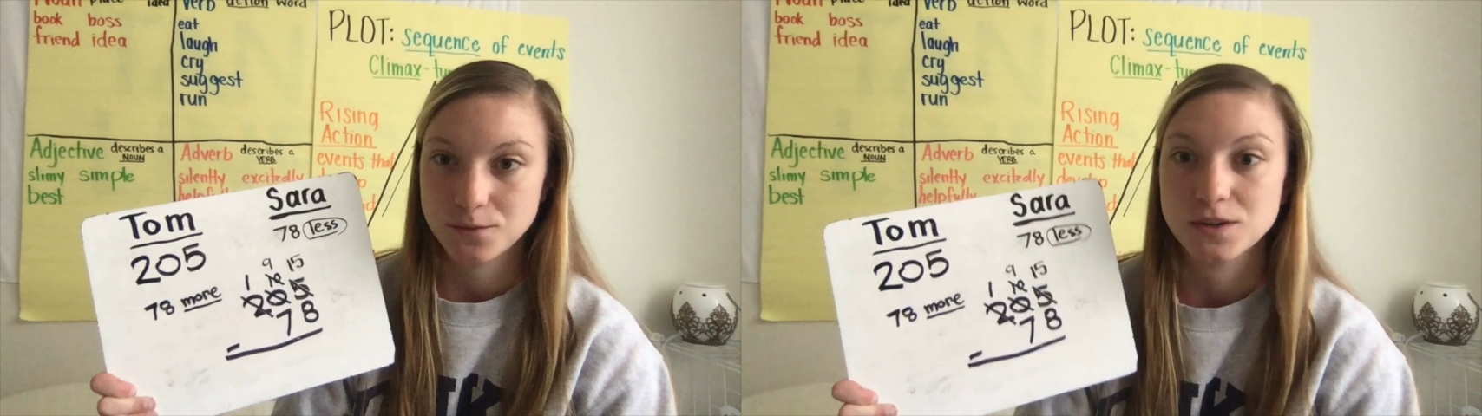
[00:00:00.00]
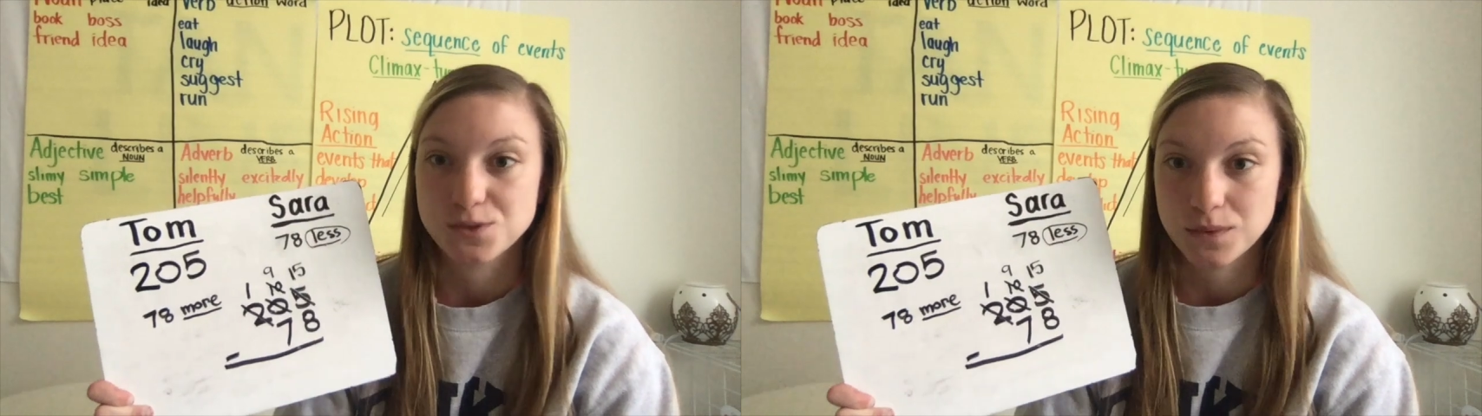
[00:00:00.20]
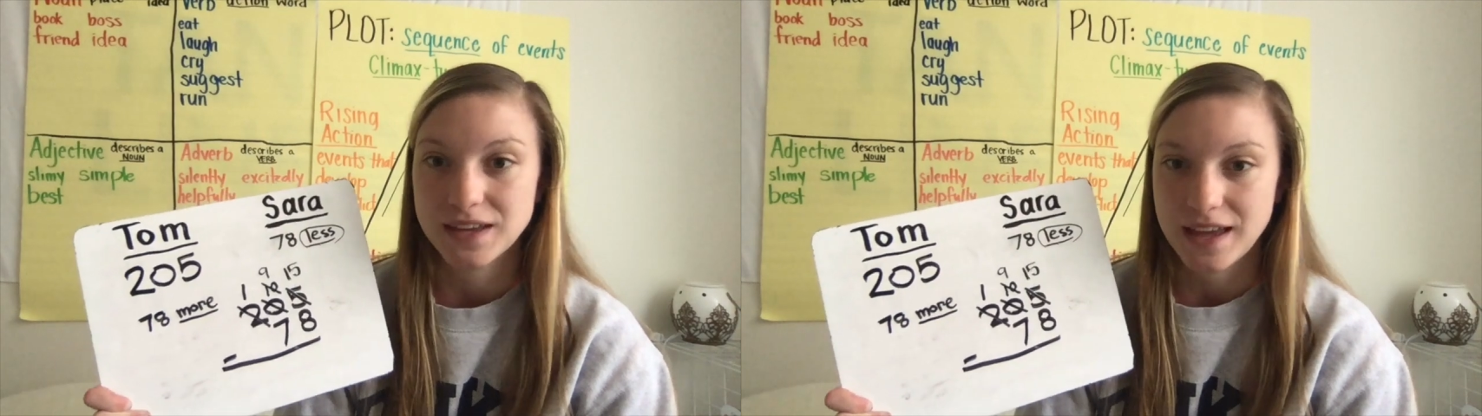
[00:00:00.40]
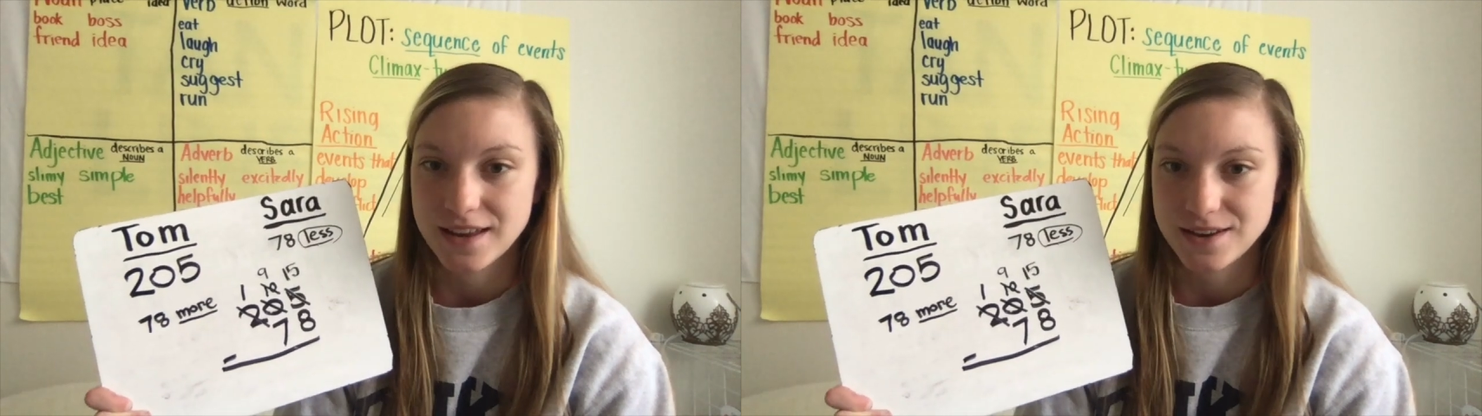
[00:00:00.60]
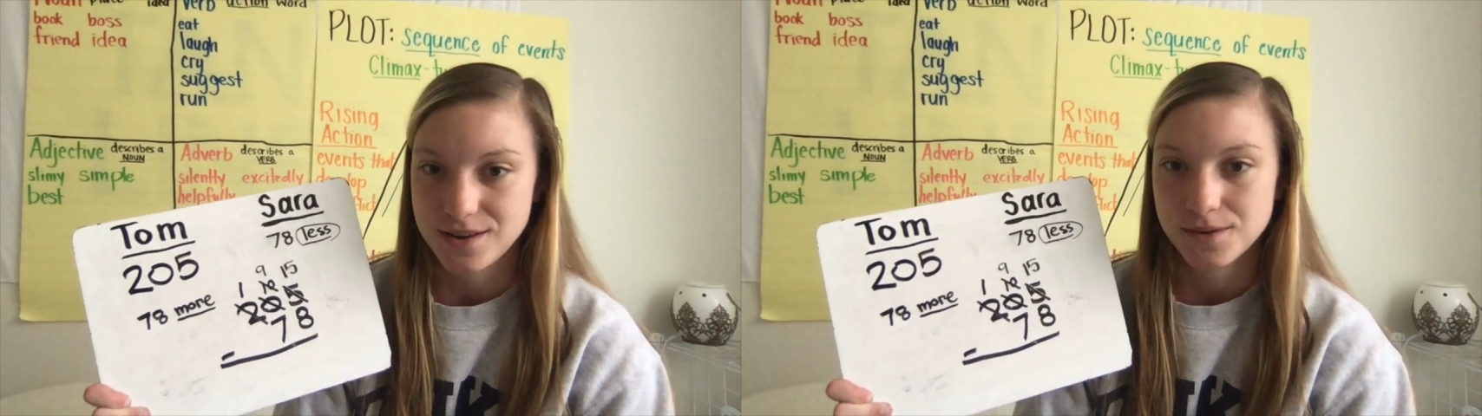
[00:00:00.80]
which we
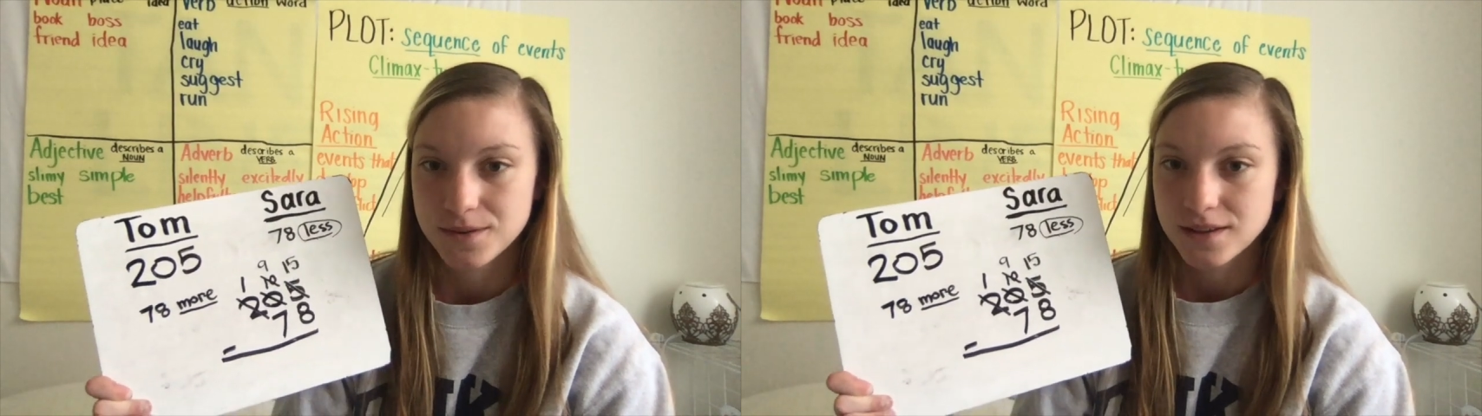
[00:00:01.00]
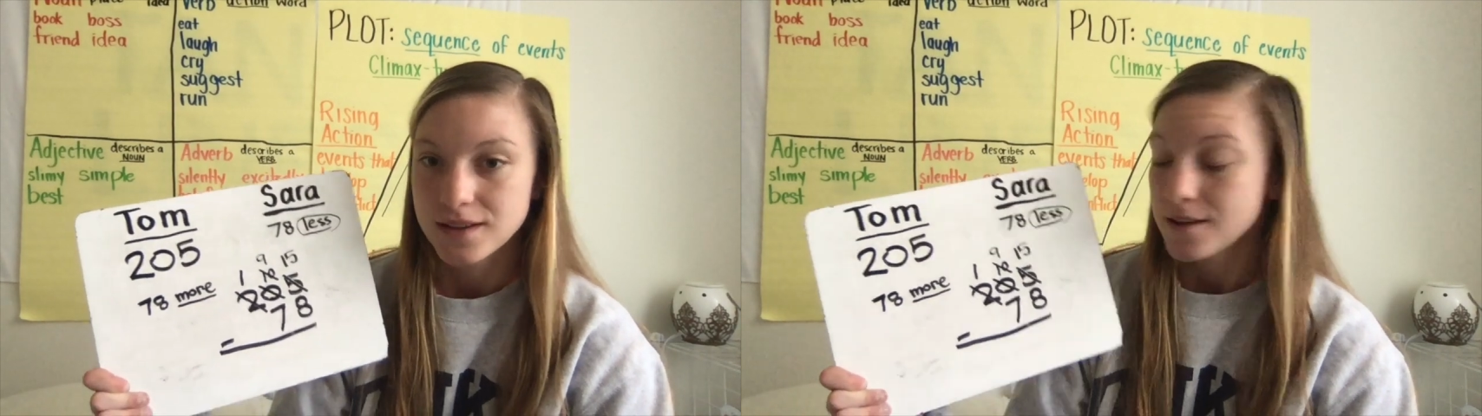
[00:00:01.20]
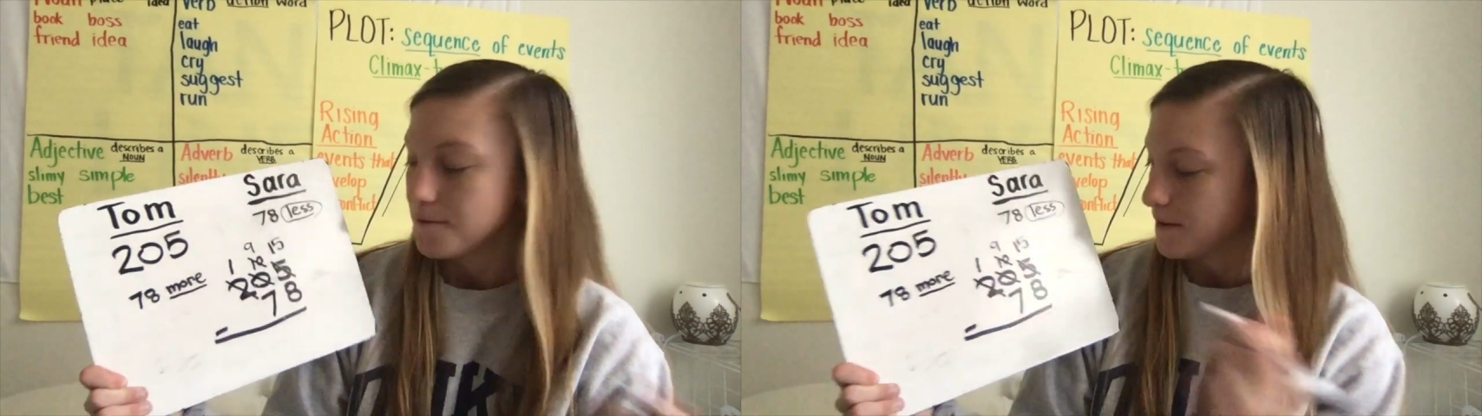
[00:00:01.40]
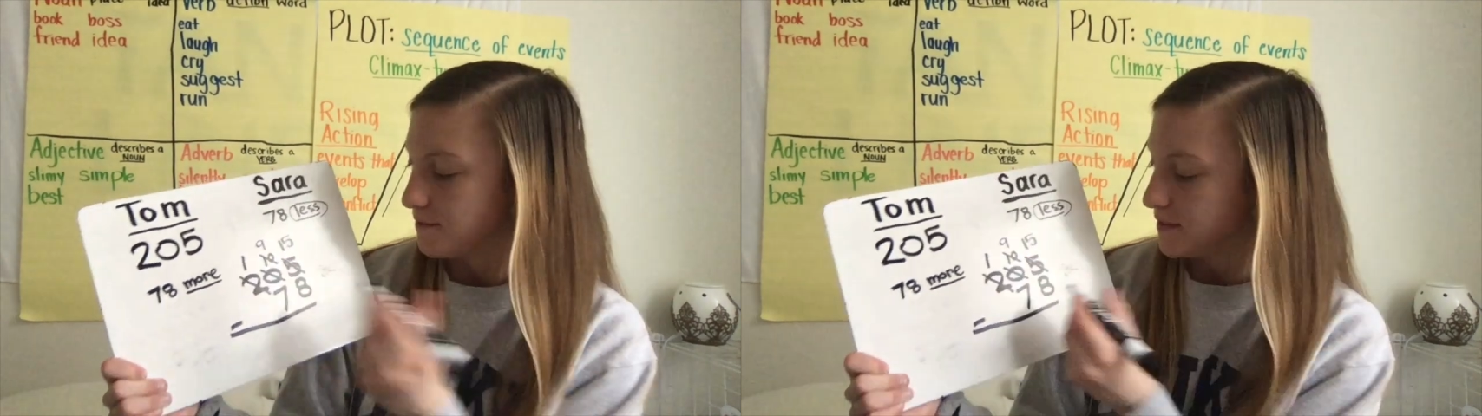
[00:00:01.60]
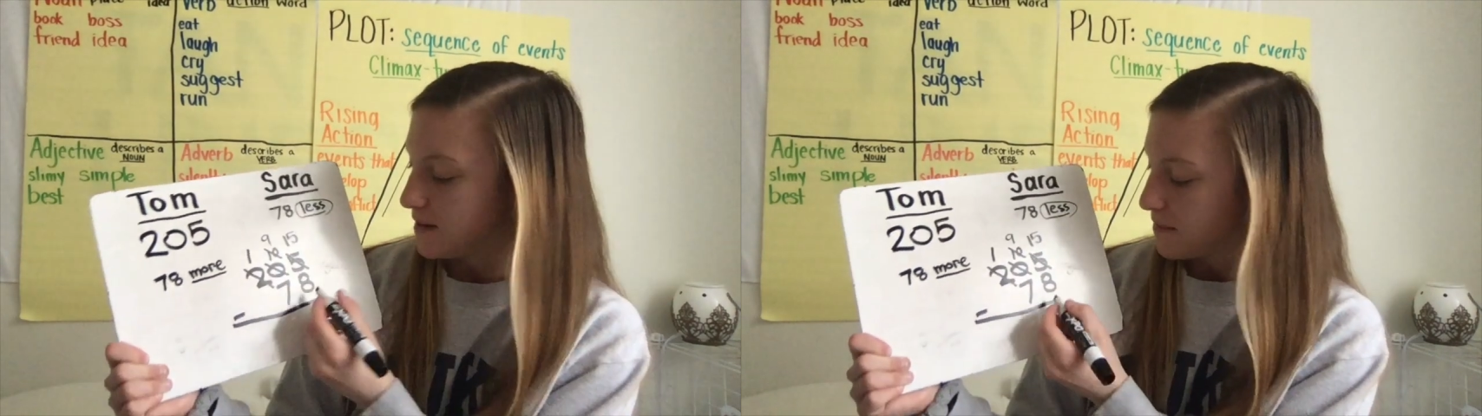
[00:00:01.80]
can do. 15